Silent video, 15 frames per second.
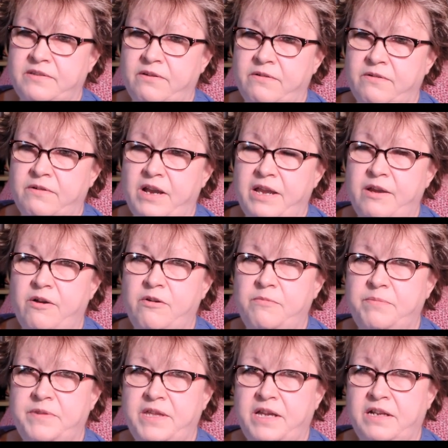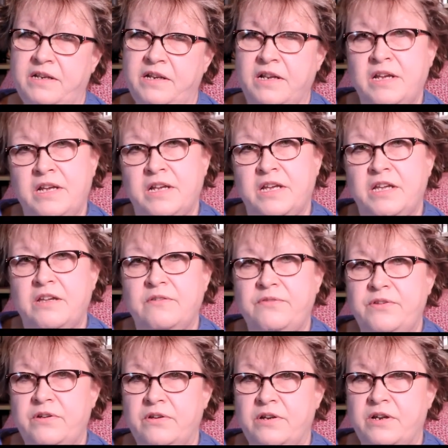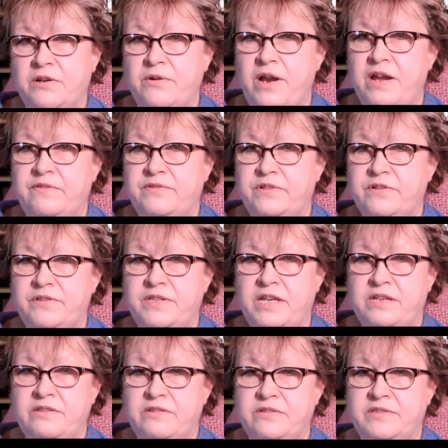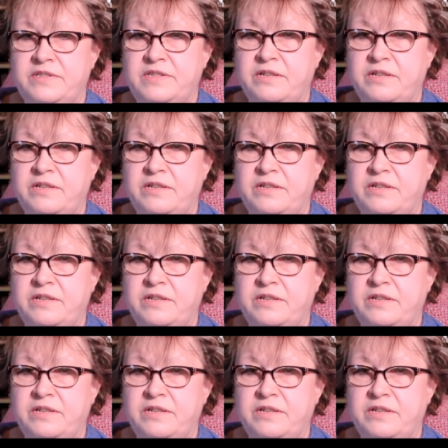So I hope that if you're a crafter that you'll